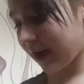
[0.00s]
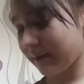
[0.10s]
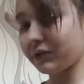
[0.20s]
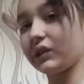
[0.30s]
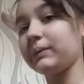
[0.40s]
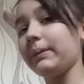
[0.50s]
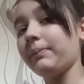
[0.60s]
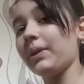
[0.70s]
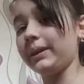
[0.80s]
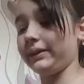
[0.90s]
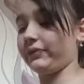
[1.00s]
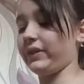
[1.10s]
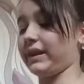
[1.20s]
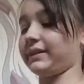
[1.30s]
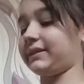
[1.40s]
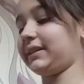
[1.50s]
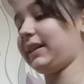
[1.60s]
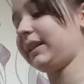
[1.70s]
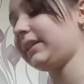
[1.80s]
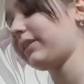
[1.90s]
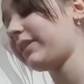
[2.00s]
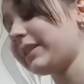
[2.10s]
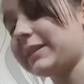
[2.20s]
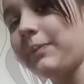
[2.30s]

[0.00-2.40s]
I'm going to be putting this in this